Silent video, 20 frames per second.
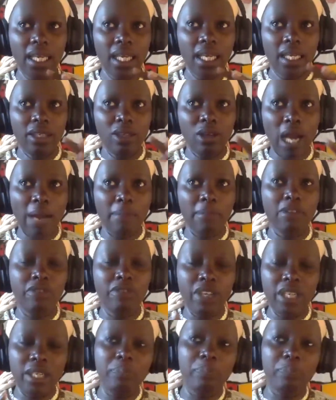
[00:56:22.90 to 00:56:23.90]
you know, I'm a
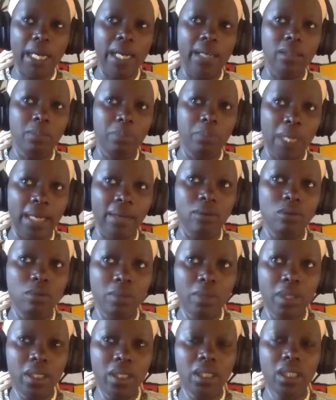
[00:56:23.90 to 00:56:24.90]
very proud Black
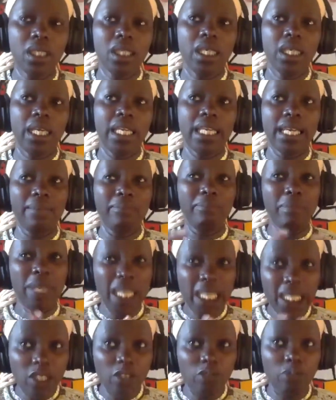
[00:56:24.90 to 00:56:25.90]
woman, and there are
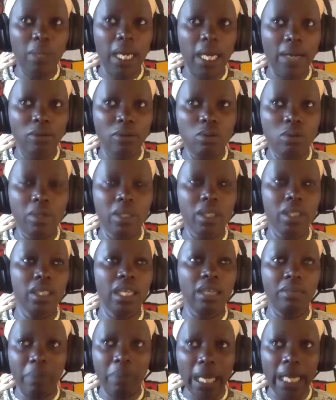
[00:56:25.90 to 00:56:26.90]
millions of Black women
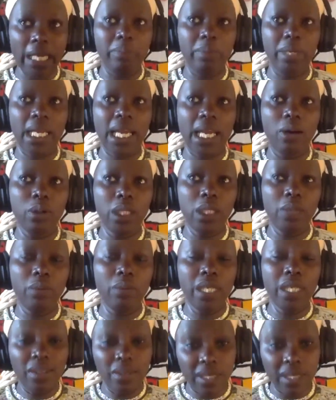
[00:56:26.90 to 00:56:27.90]
and Black men out there
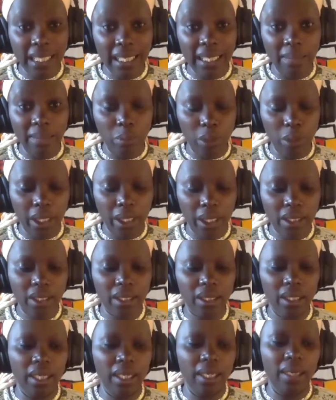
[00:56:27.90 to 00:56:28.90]
we need to celebrate.
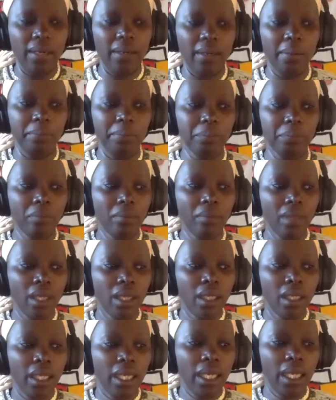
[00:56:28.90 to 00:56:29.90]
And
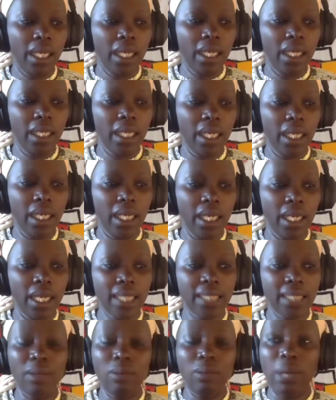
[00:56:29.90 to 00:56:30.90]
then
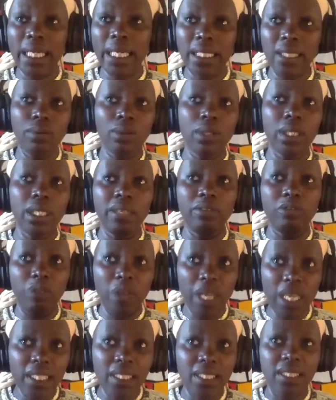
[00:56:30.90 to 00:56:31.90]
I started writing really
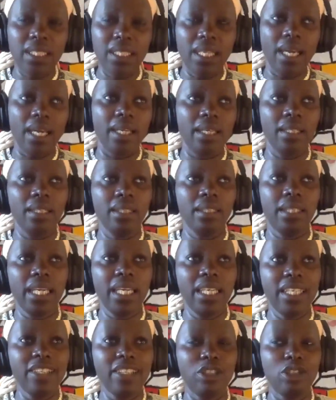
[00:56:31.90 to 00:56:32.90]
things that
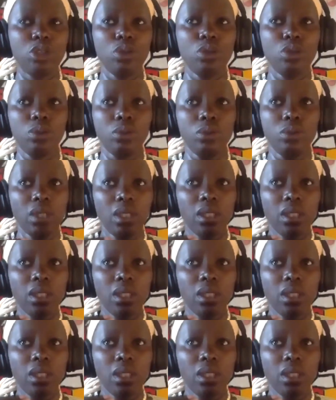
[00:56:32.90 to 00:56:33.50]
they need to